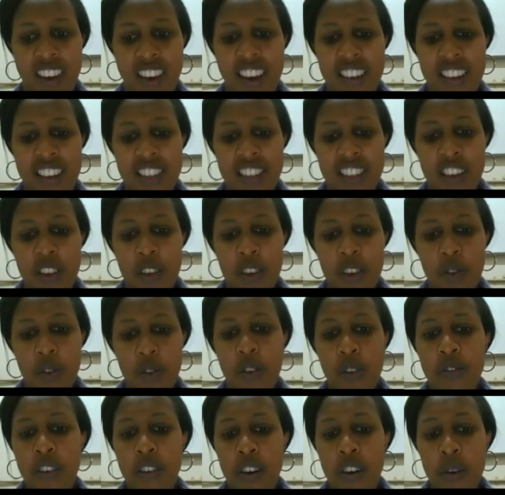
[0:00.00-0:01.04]
I thank you
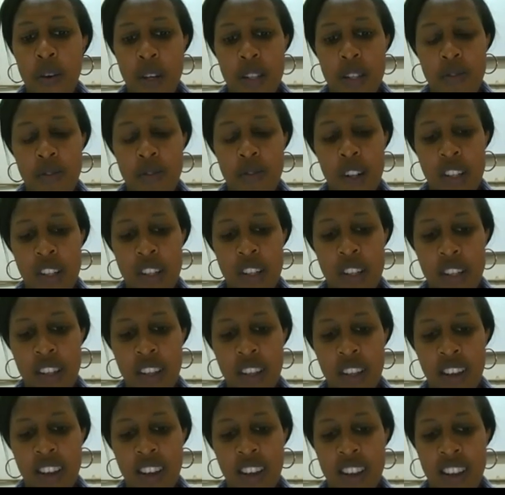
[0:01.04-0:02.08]
all very much for
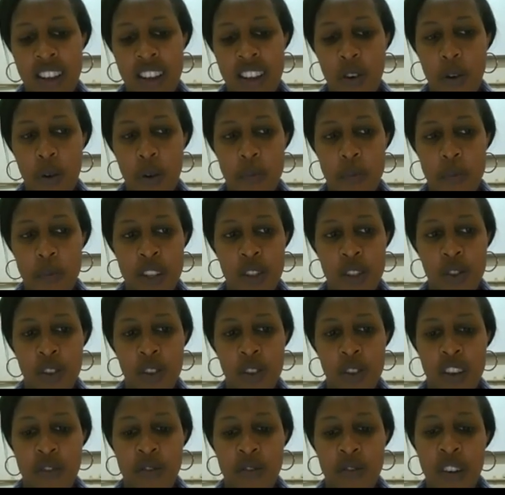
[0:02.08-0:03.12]
listening, and I hope that you
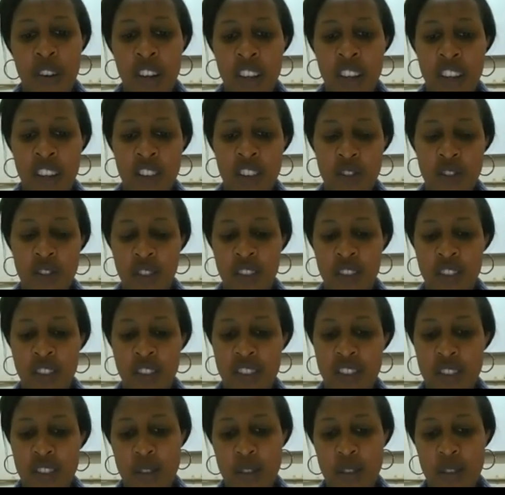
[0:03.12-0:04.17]
have really enjoyed
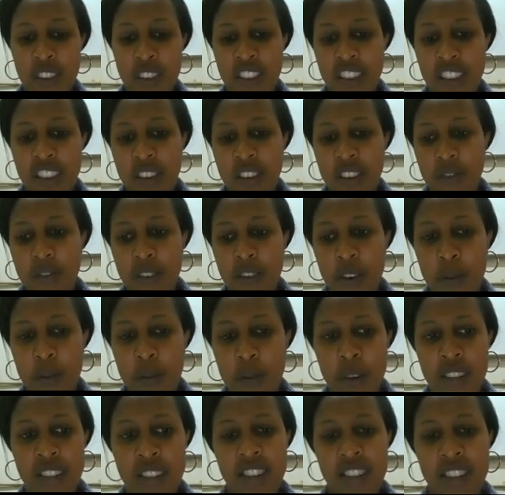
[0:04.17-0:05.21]
this talk. Thank you very
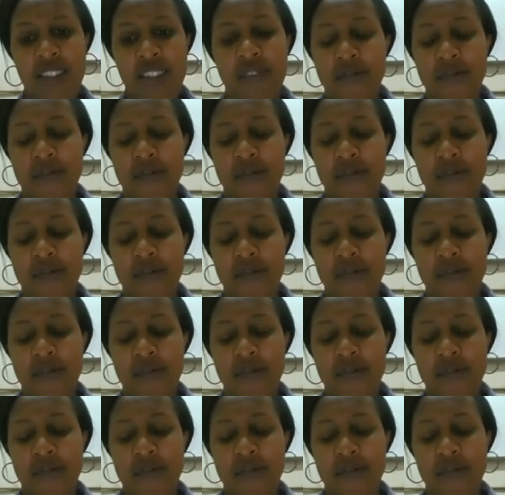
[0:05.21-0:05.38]
much.